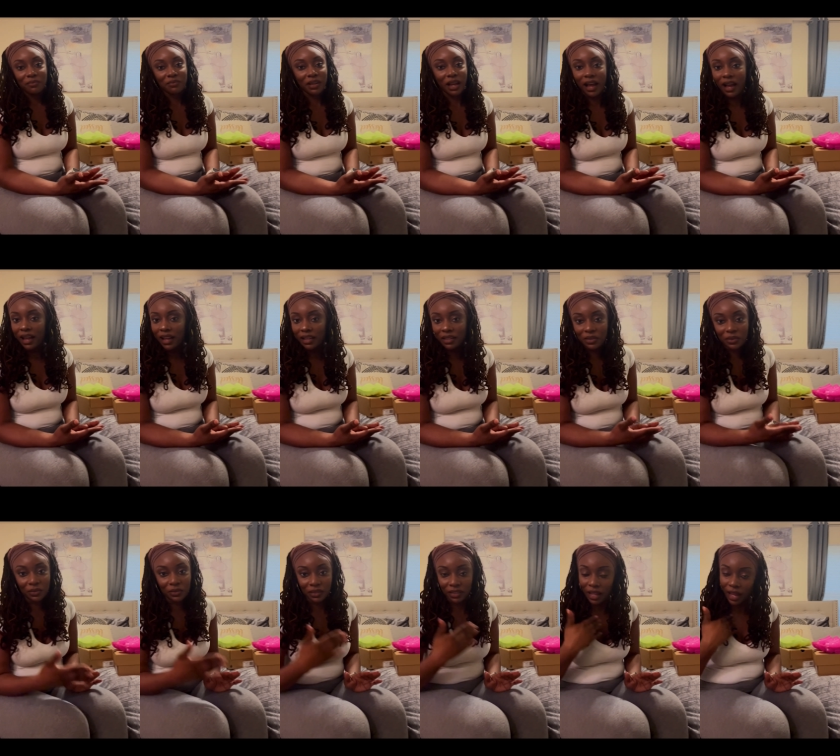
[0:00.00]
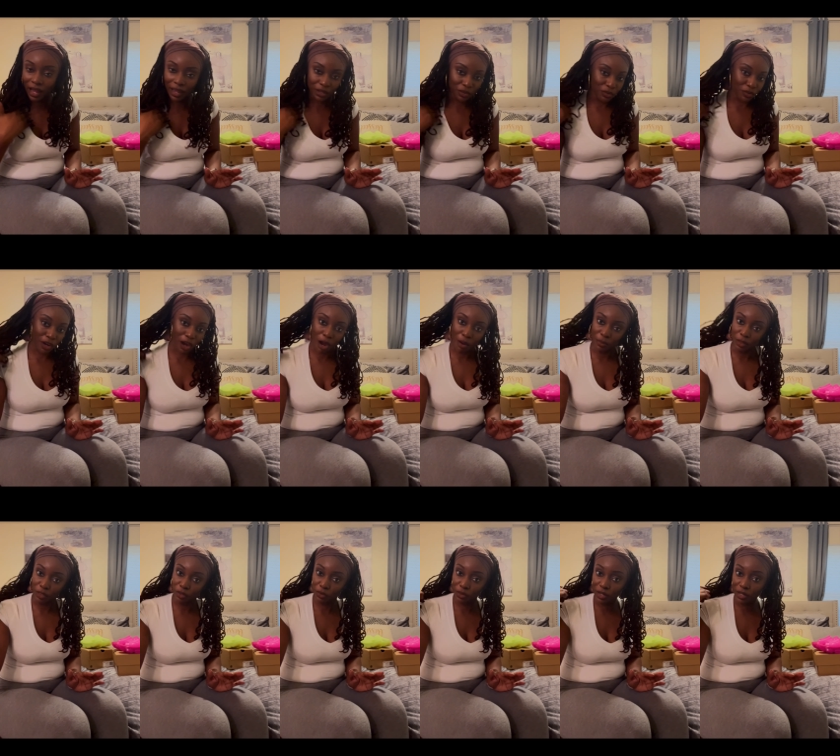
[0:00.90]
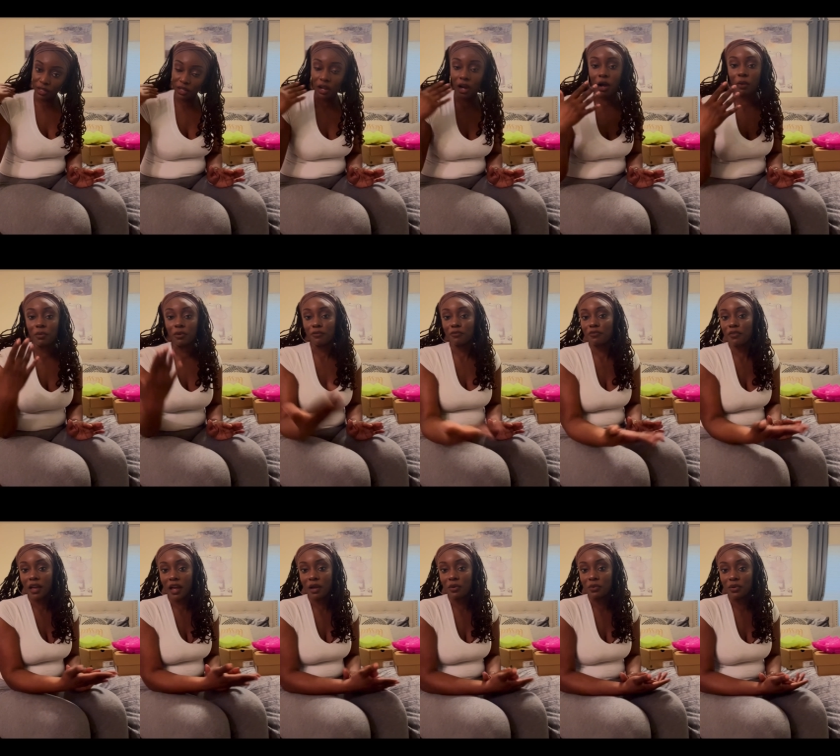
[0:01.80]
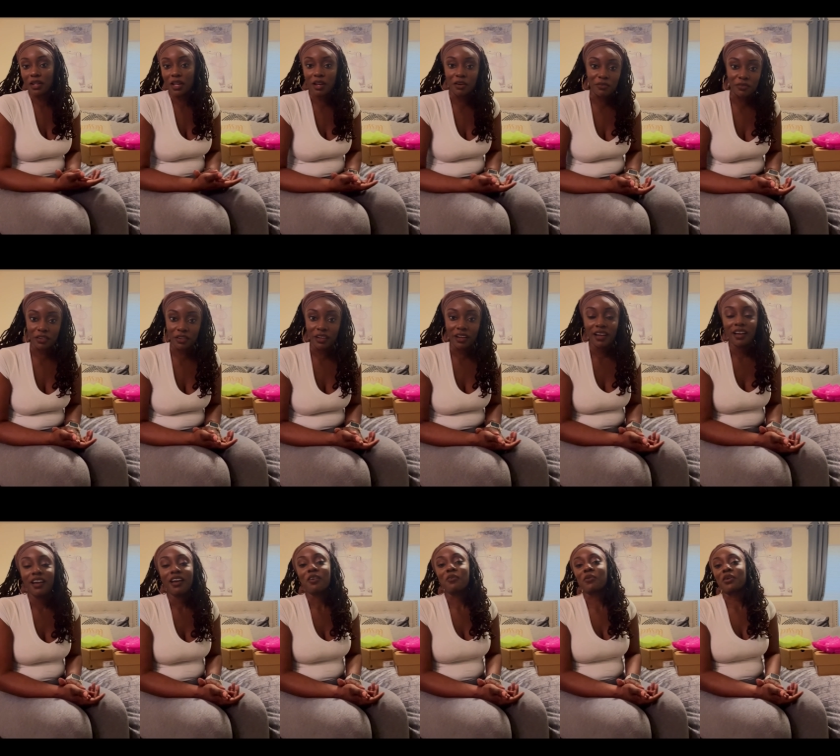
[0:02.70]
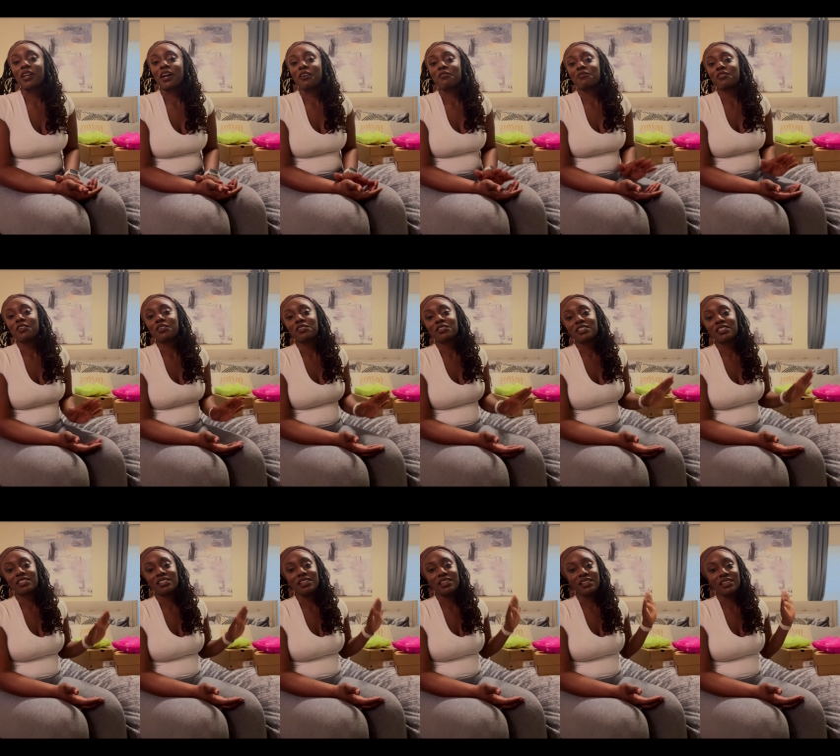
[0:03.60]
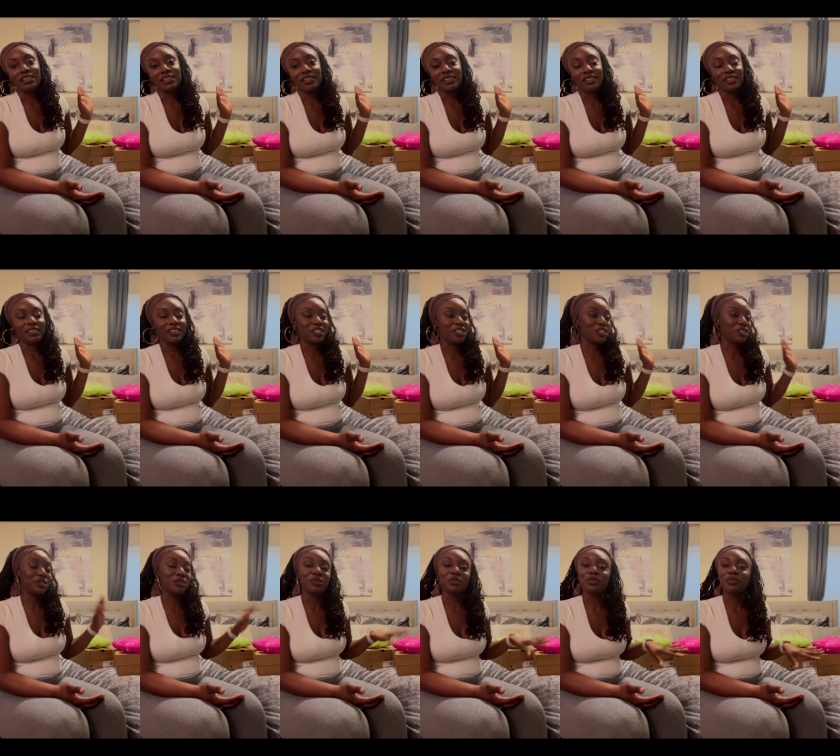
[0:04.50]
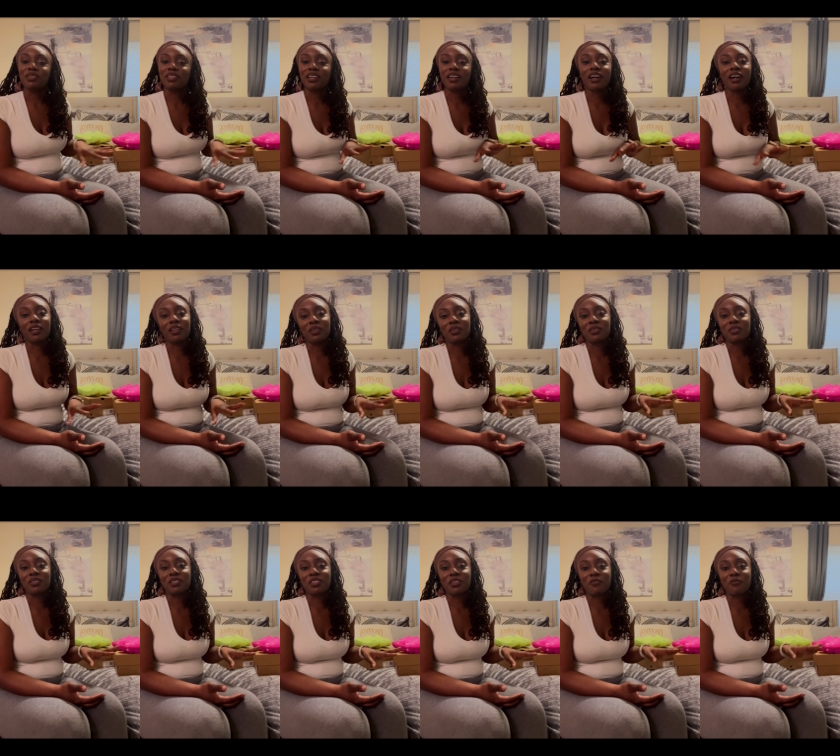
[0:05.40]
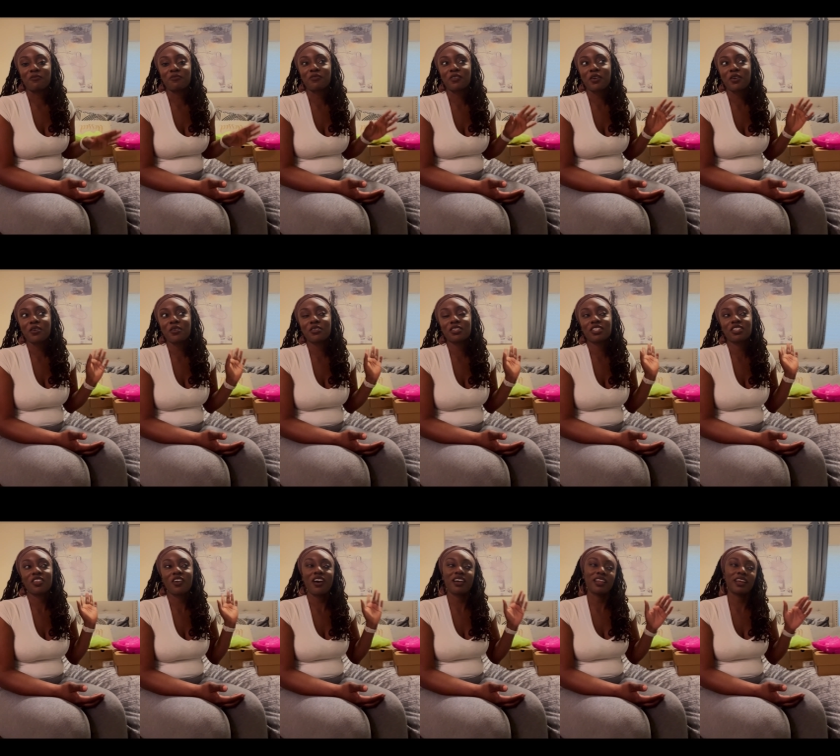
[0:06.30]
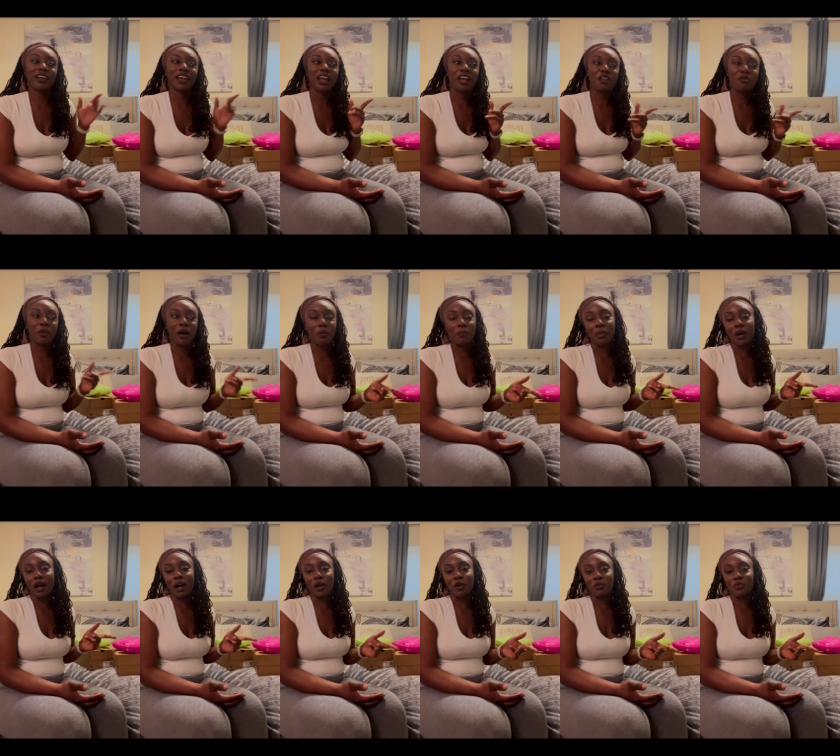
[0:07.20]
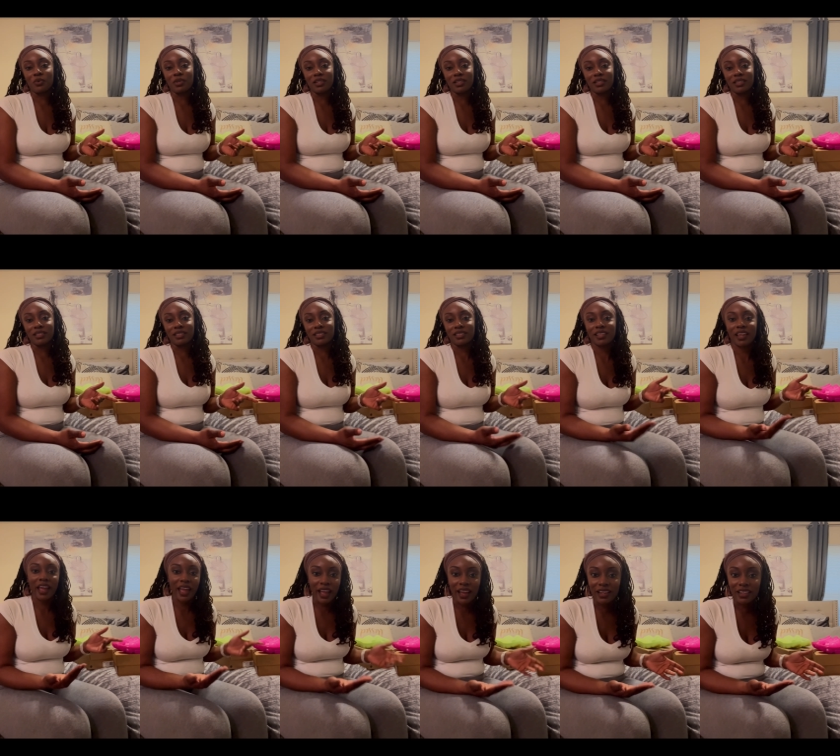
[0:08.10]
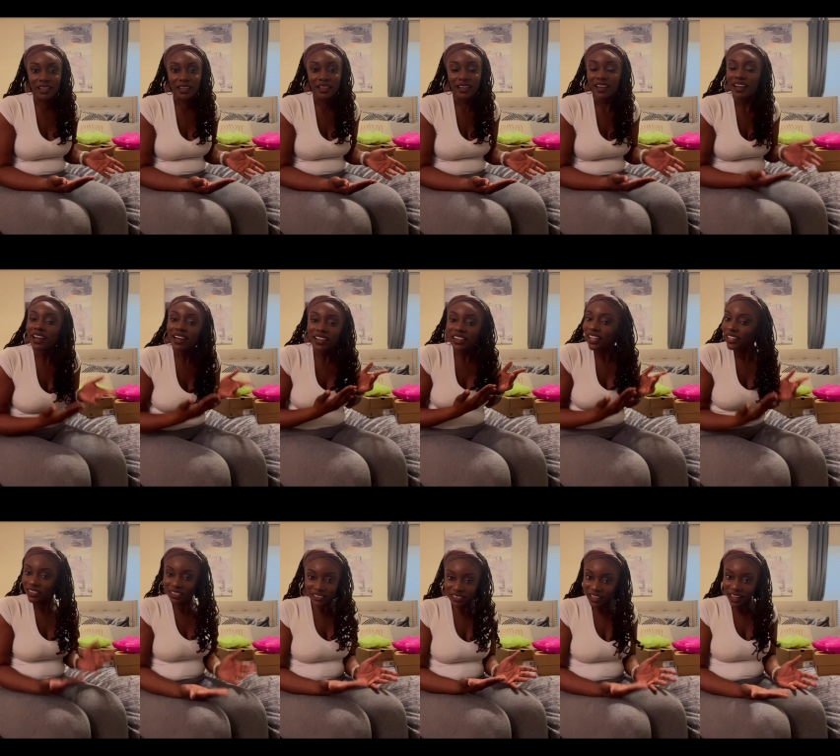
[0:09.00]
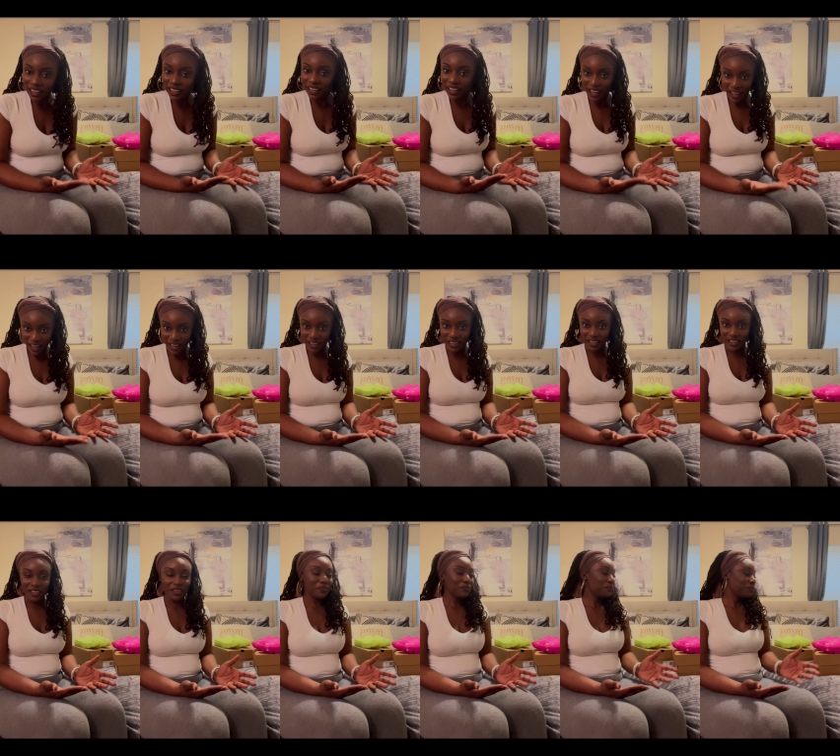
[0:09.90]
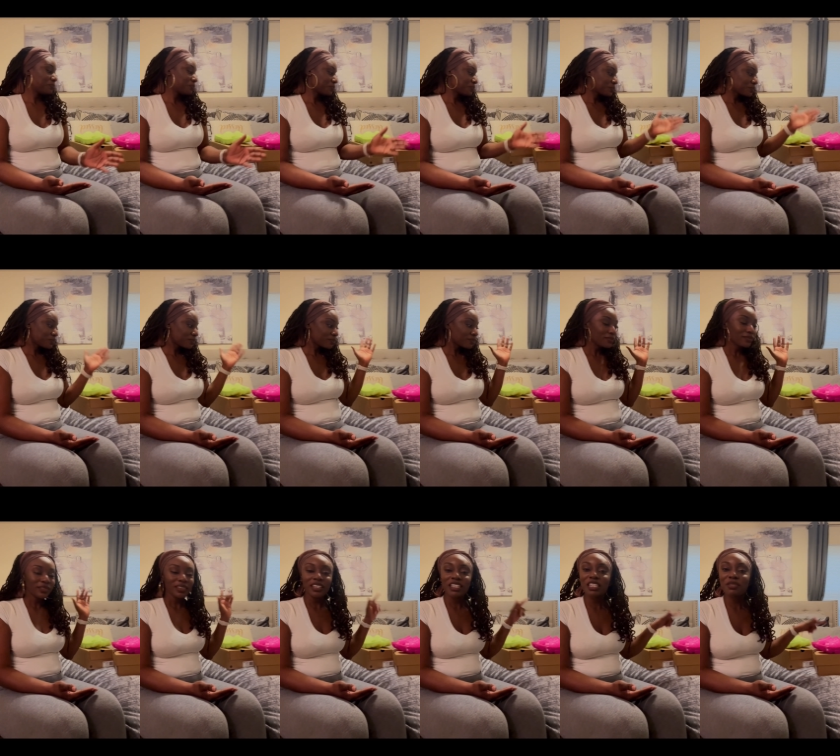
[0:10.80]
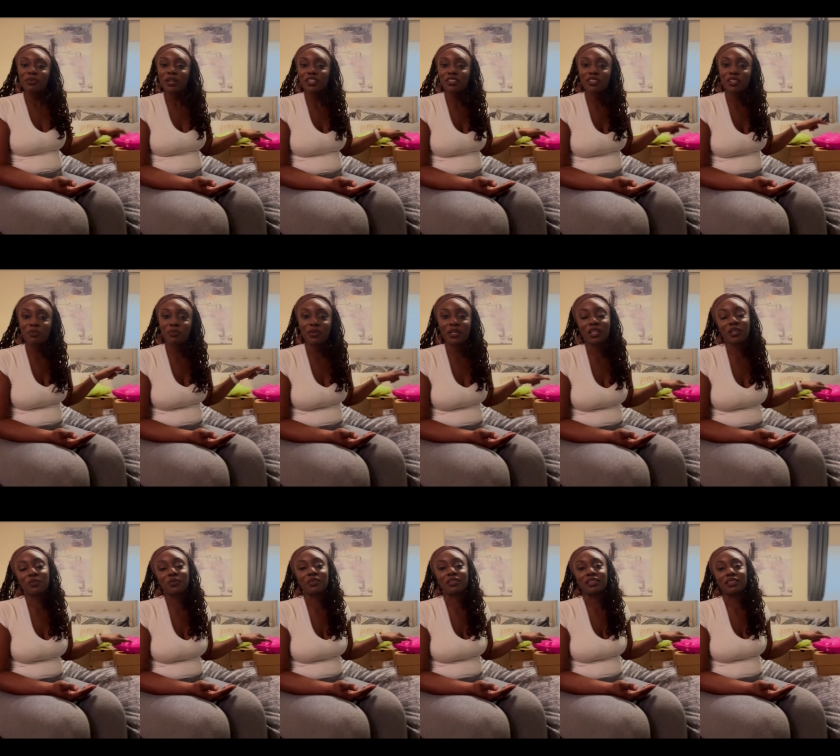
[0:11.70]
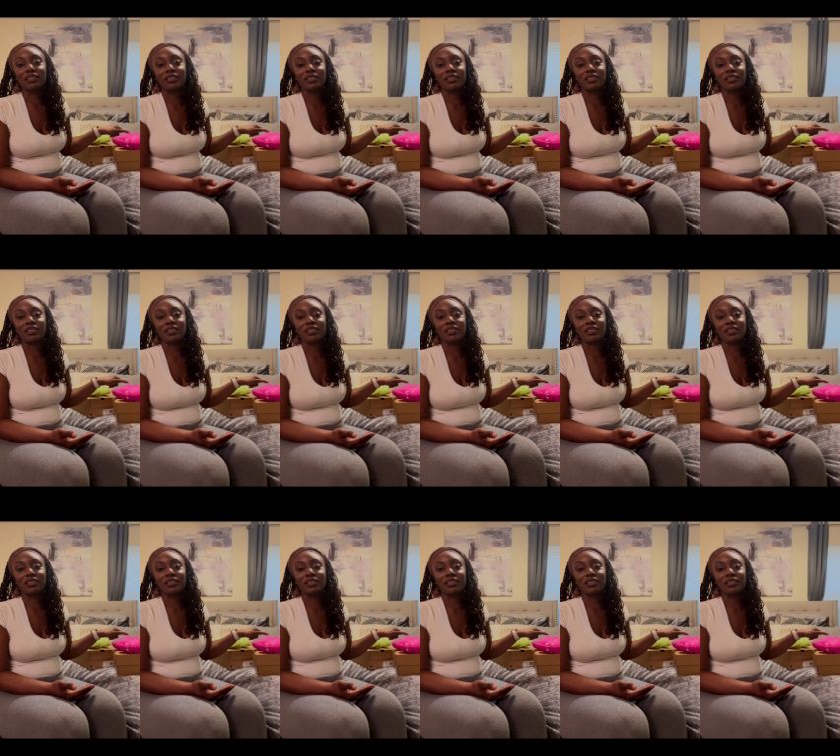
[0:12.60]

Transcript: I ain't gonna lie, you call me greedy, call me fat, whatever. When I first seen the, the shoes, the colors, the first thought that came to my mind was candy. They look like candy, especially the pink ones.